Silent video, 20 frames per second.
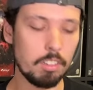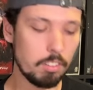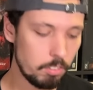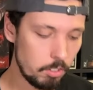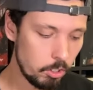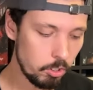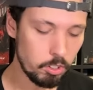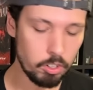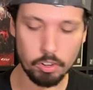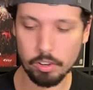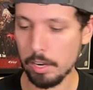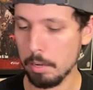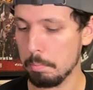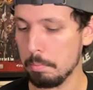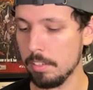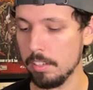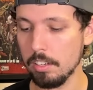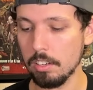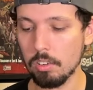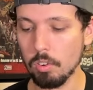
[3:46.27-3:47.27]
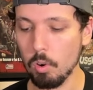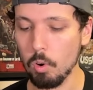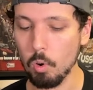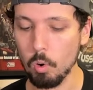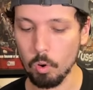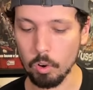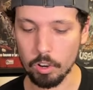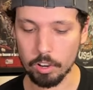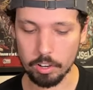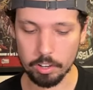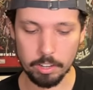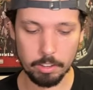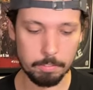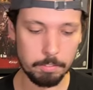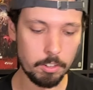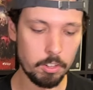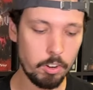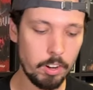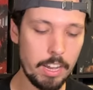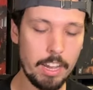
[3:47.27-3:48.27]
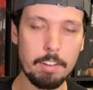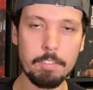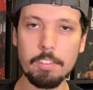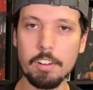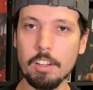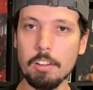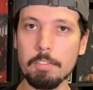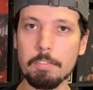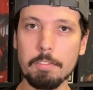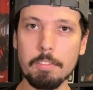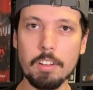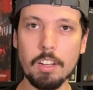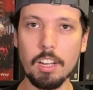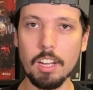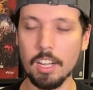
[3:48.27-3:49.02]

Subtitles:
too corrupted or if you don't have enough